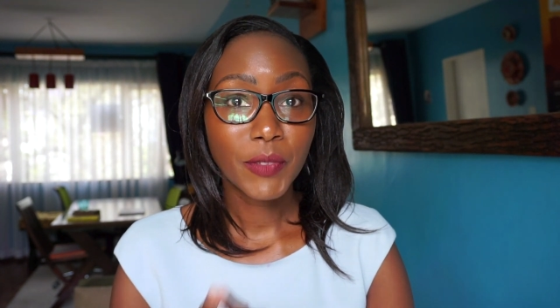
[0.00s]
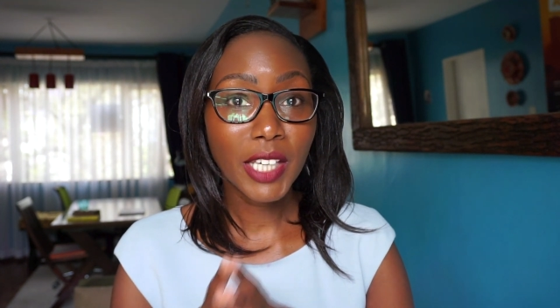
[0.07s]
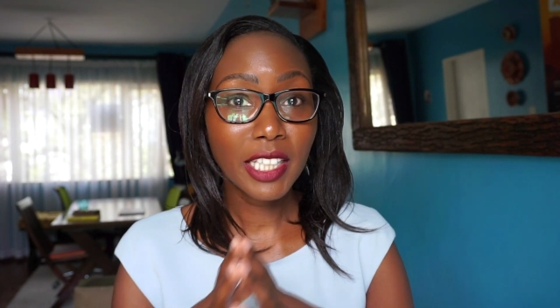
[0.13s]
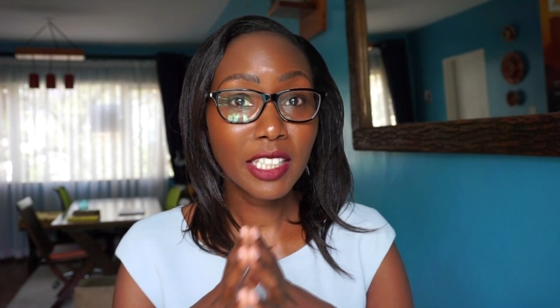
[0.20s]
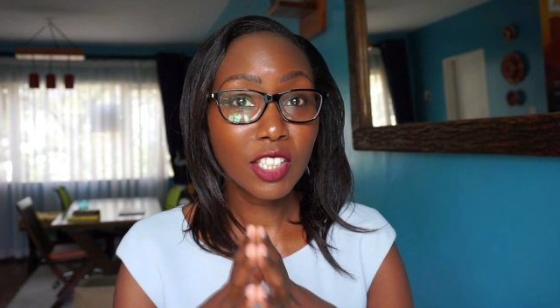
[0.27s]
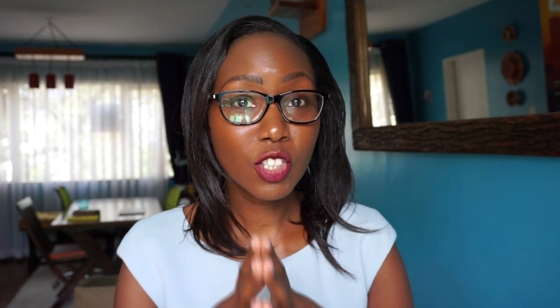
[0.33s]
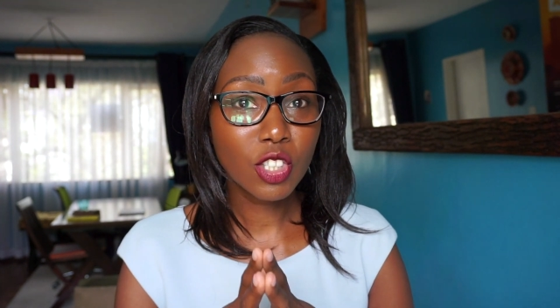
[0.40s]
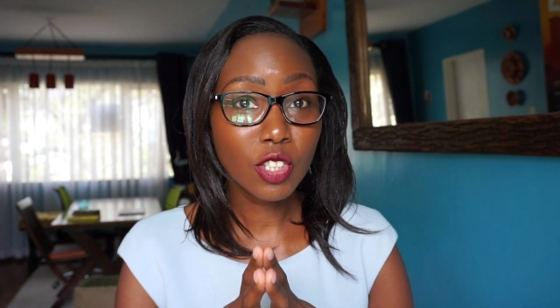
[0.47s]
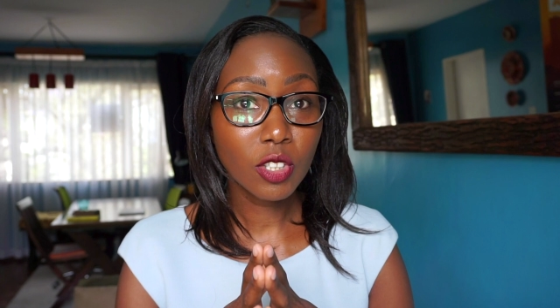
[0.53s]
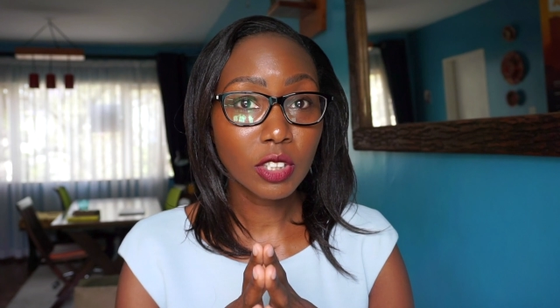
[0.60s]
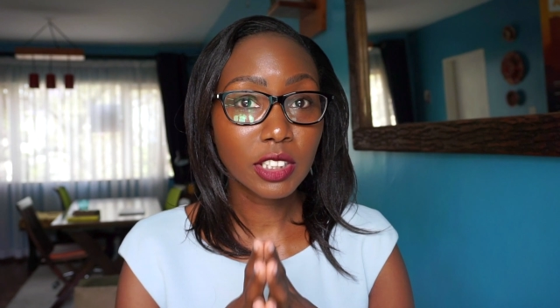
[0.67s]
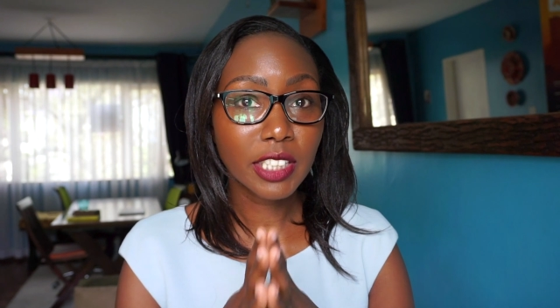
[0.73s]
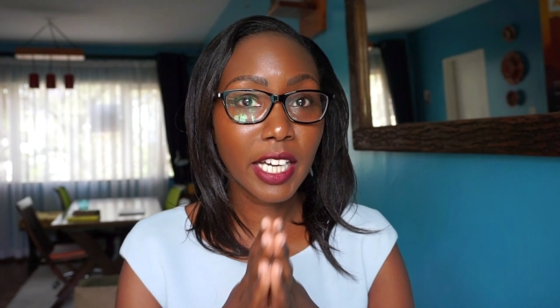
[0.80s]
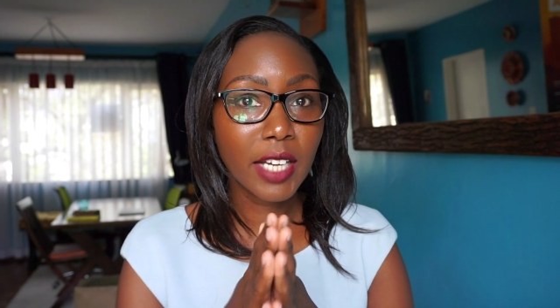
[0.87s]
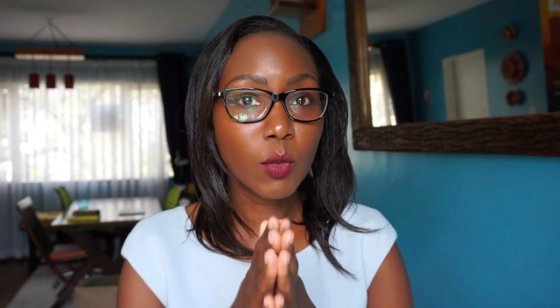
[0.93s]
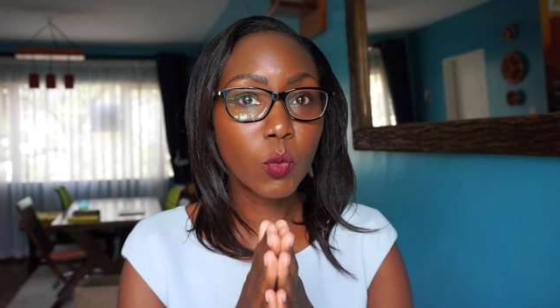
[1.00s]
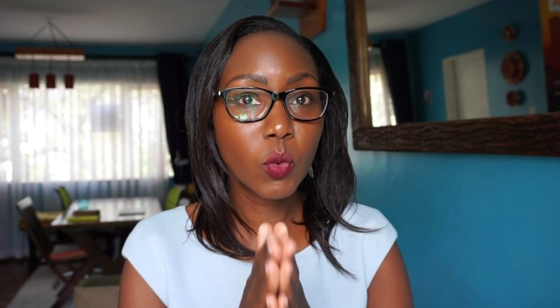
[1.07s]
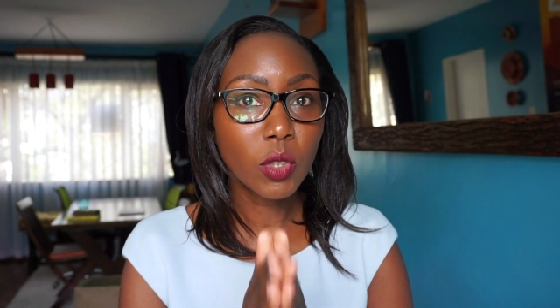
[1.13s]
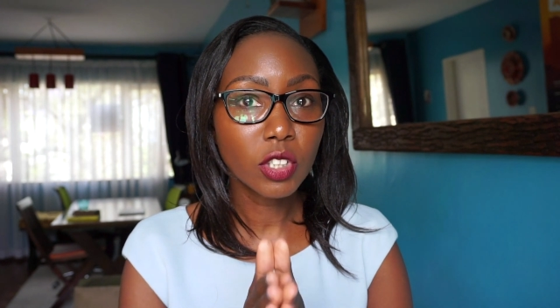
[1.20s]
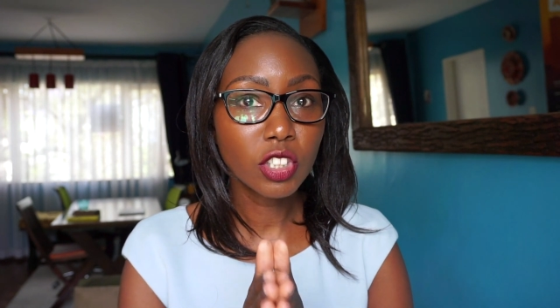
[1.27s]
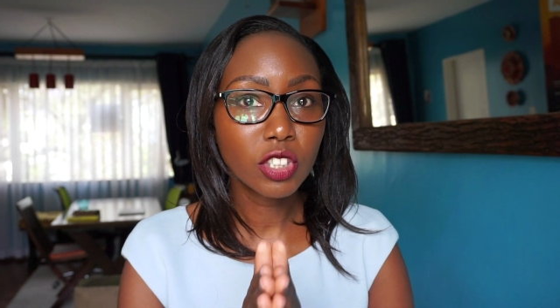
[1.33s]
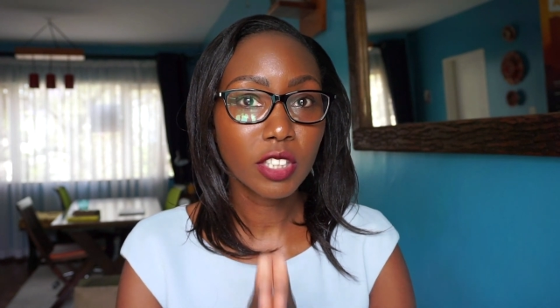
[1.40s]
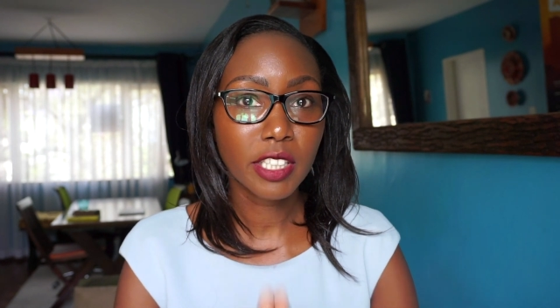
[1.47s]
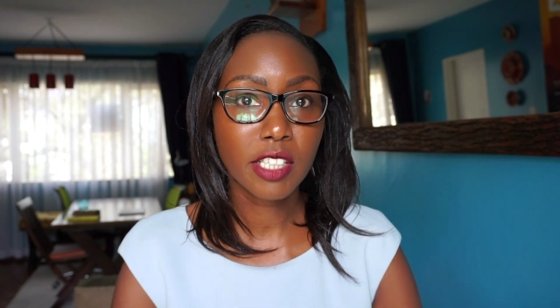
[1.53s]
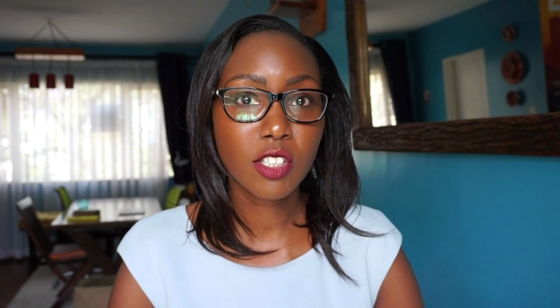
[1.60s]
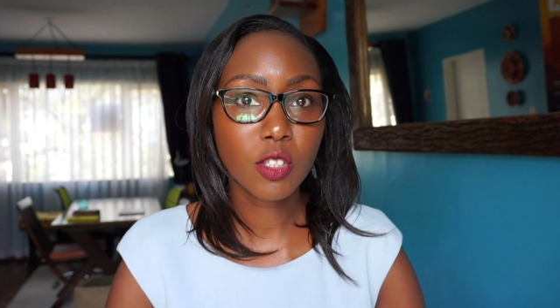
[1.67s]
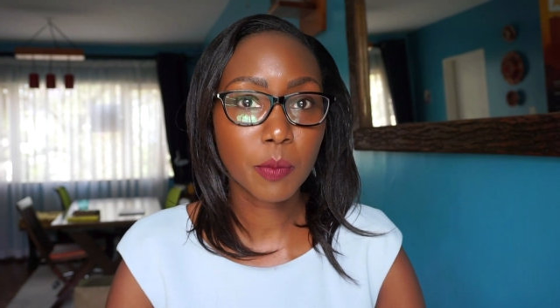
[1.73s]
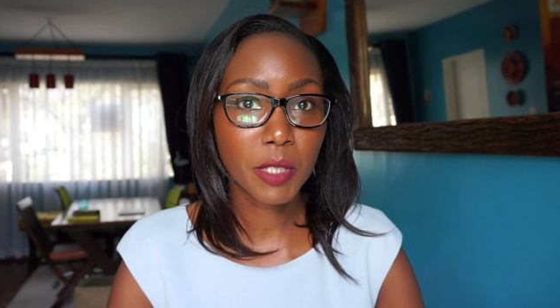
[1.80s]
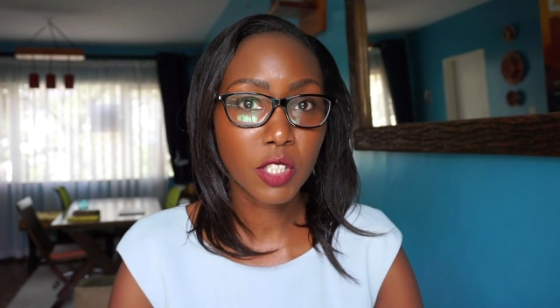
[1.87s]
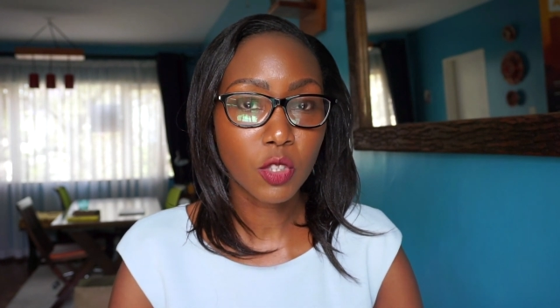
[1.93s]
And in short, I want your
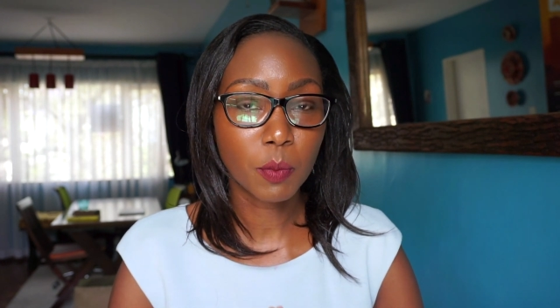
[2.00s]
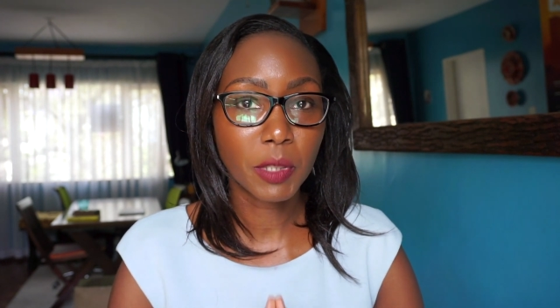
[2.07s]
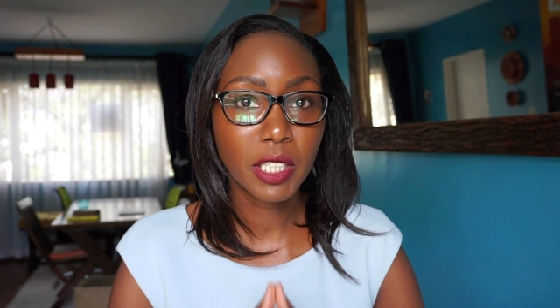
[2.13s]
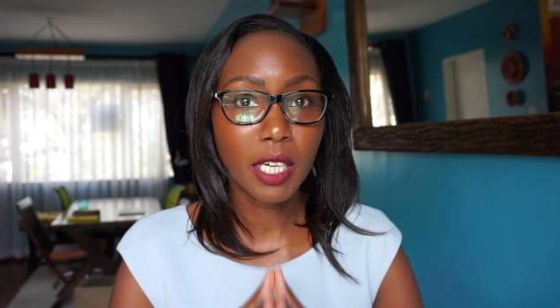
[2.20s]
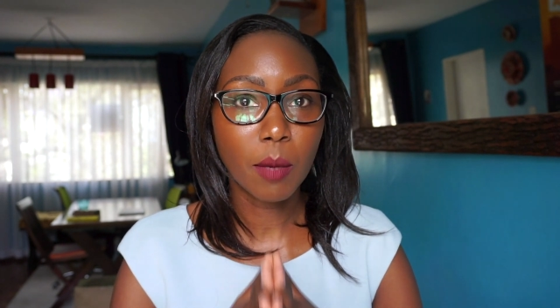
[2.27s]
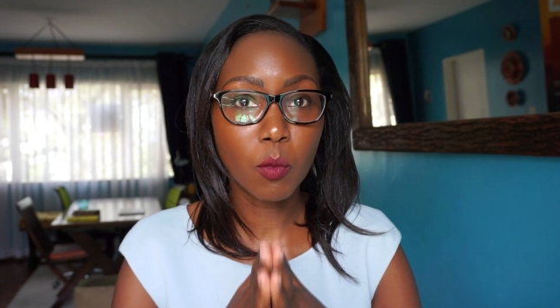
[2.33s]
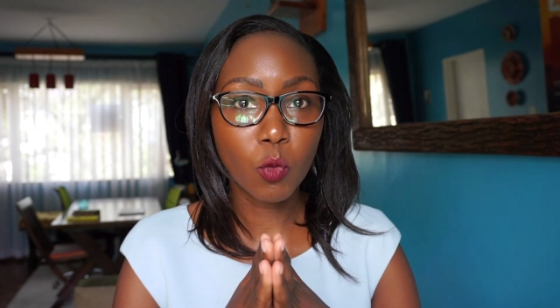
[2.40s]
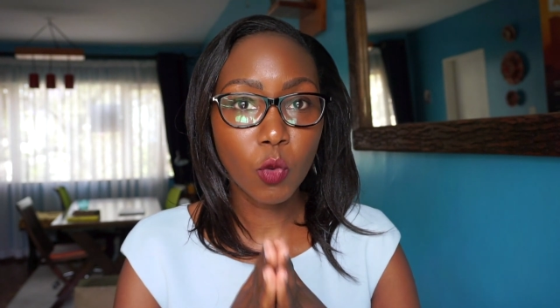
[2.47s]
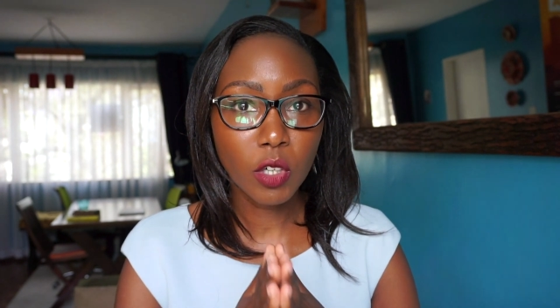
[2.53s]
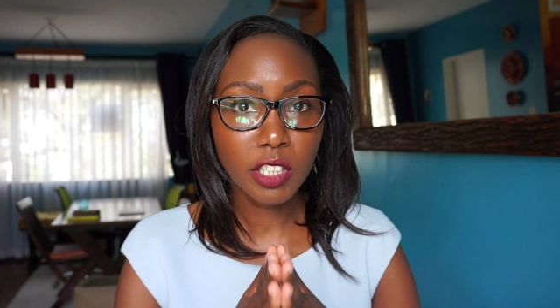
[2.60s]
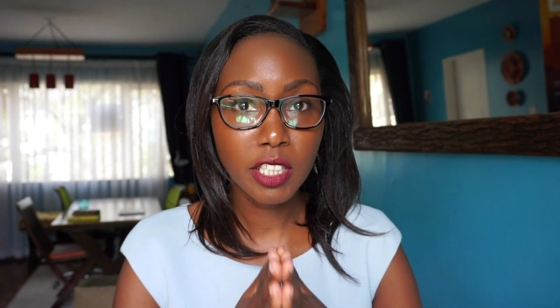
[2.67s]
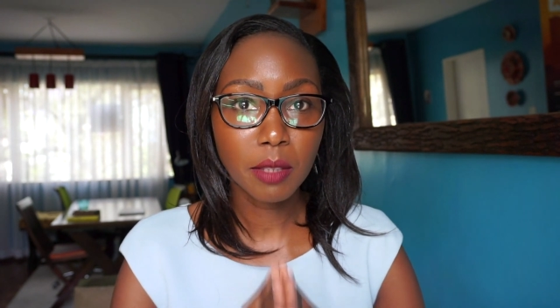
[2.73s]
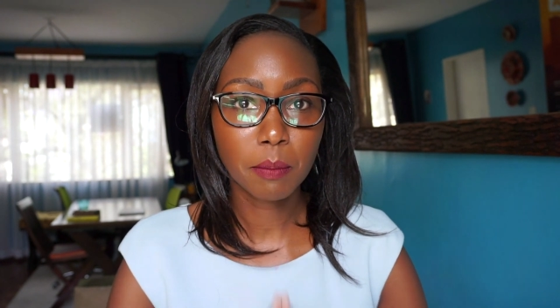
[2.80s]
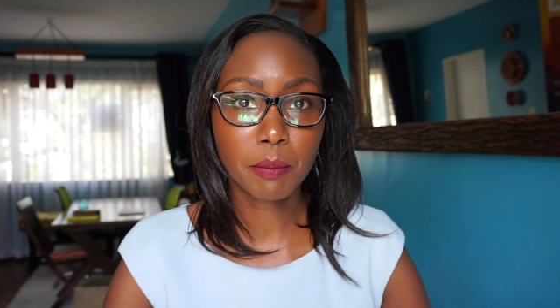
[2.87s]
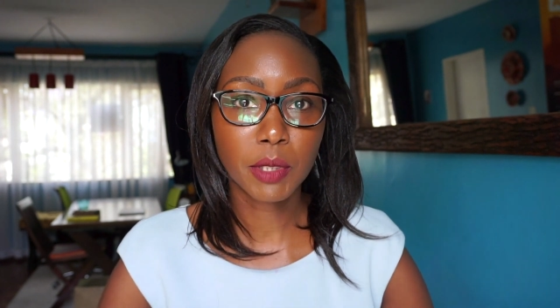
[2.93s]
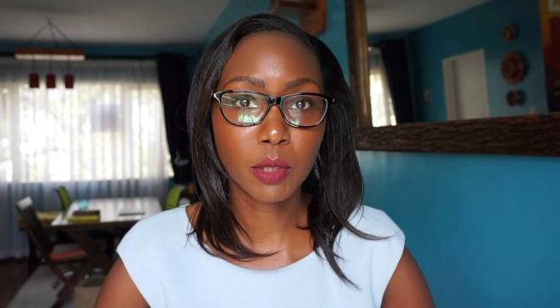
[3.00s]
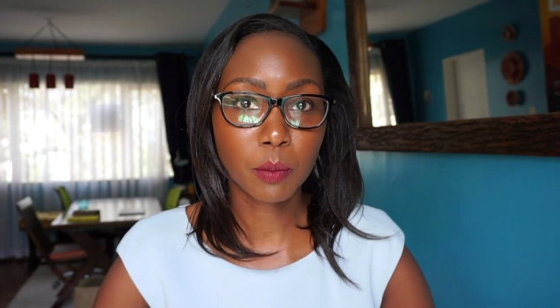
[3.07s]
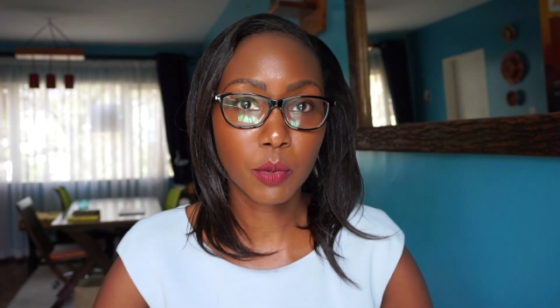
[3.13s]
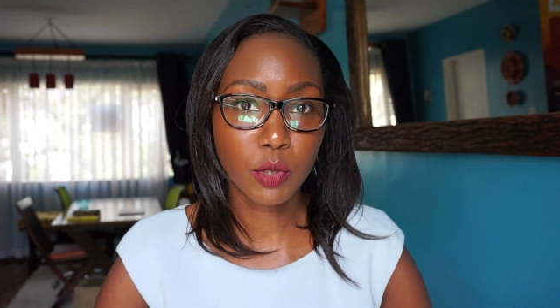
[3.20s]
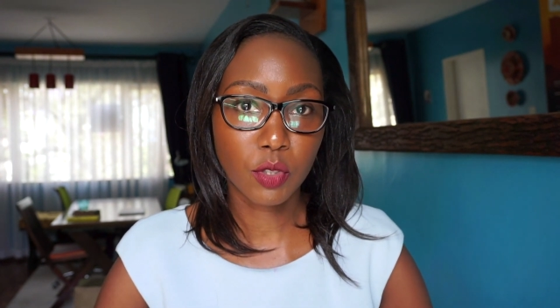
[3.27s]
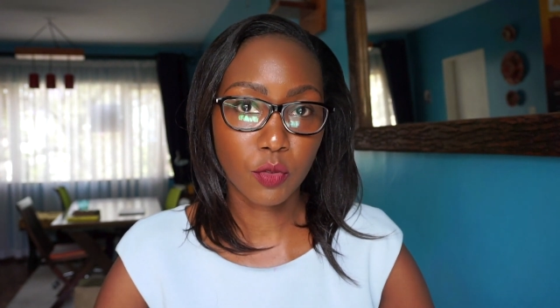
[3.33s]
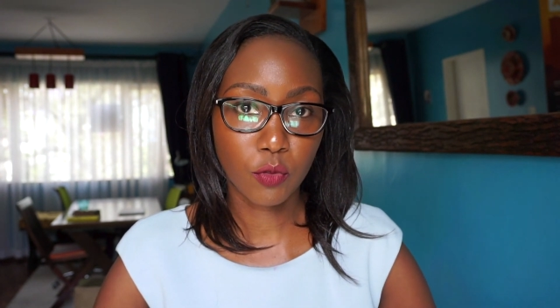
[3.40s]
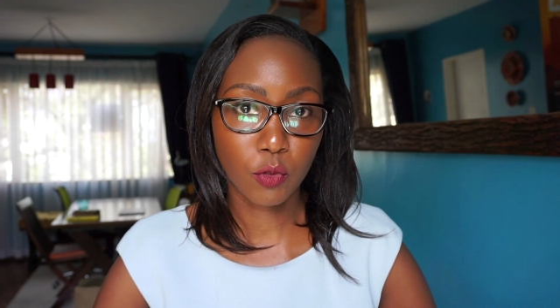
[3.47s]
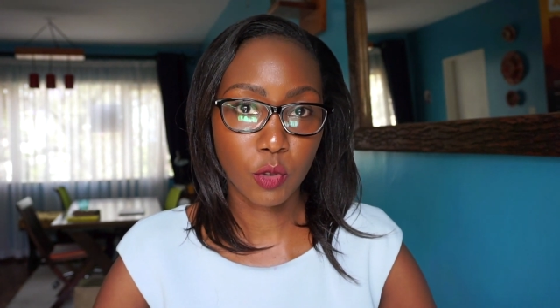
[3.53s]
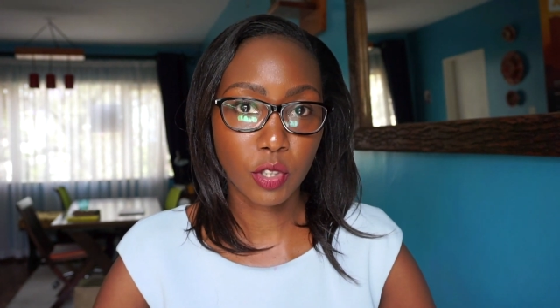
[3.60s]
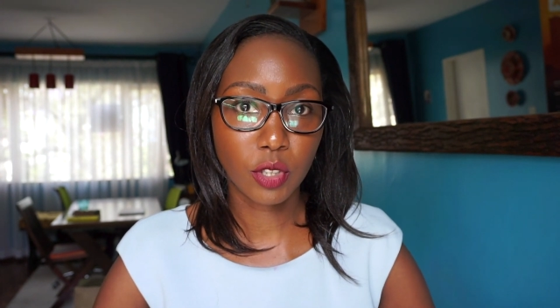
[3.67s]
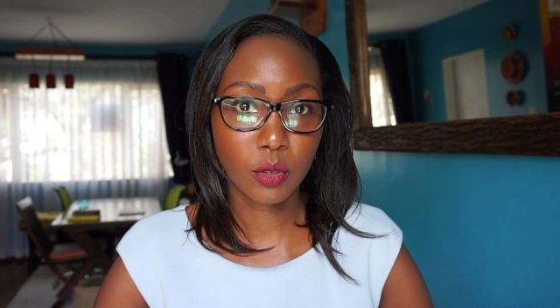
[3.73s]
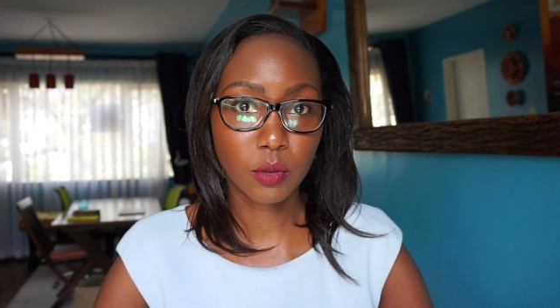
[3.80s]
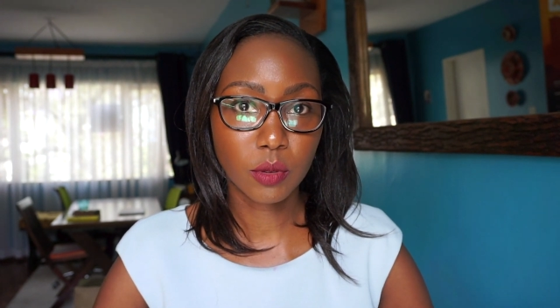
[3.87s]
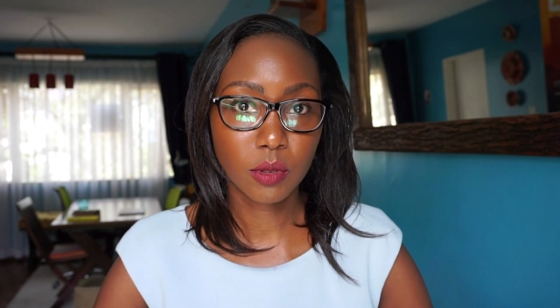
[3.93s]
customers to become walking billboards for
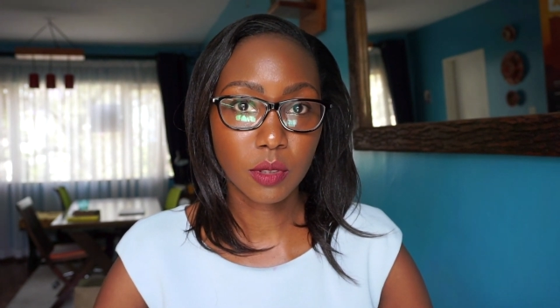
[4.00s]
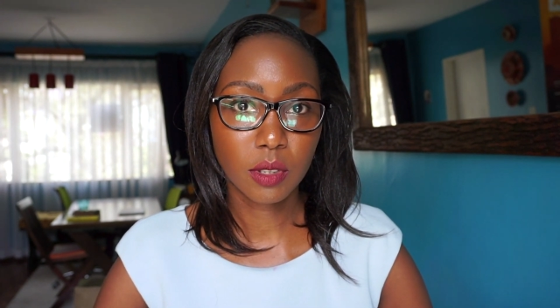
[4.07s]
you.